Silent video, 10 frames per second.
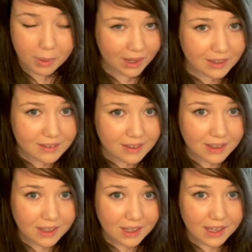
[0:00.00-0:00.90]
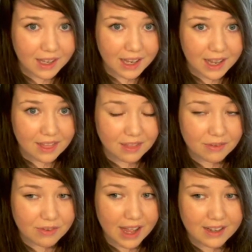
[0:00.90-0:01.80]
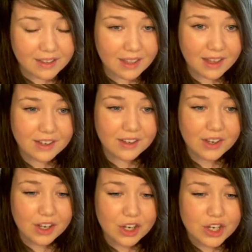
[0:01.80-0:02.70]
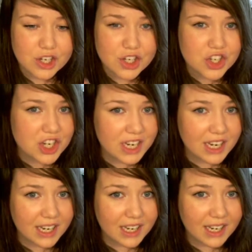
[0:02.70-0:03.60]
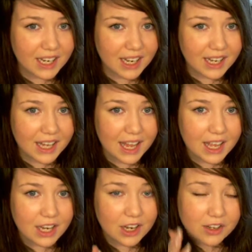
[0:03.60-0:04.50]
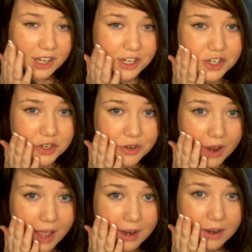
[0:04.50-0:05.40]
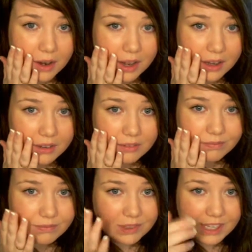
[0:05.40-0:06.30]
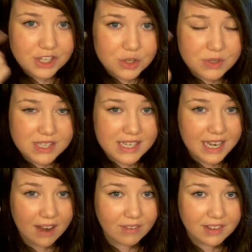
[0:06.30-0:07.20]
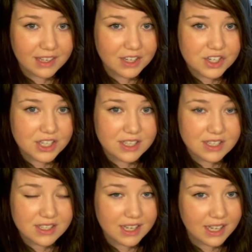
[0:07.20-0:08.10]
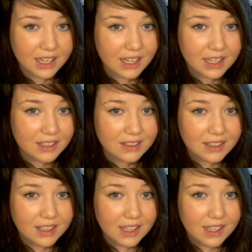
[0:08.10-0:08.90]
but the fact that she can touch you and let you see everything she's thinking,